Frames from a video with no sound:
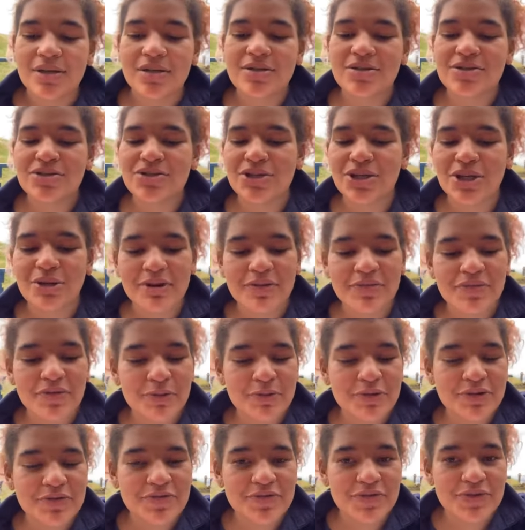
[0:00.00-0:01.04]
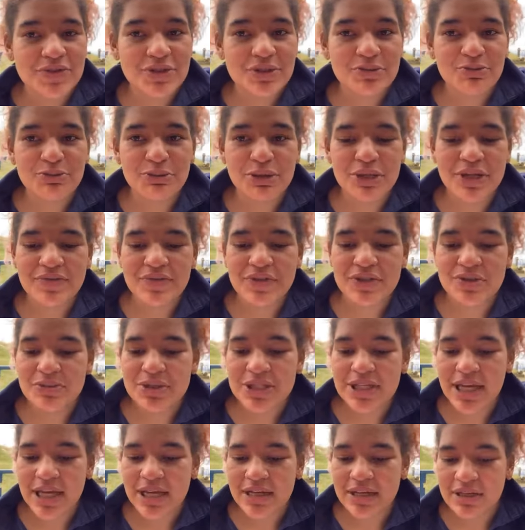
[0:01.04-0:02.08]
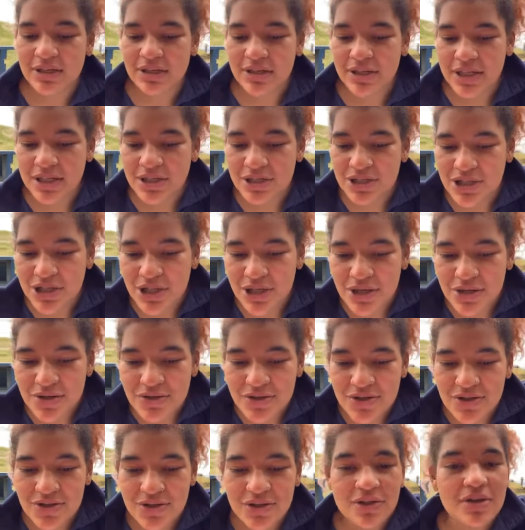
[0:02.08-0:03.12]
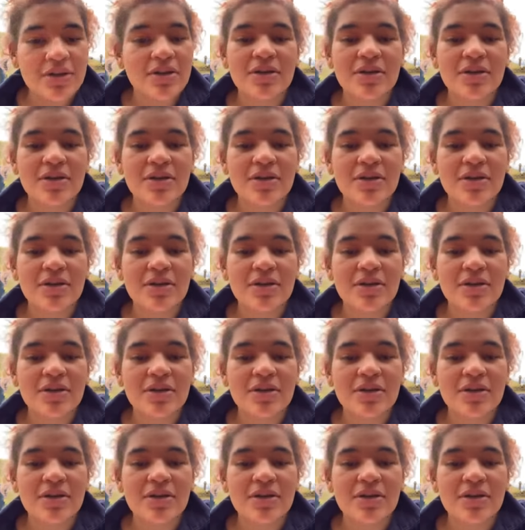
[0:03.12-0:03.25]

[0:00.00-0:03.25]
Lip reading: Sorry, I'm having some technical issues.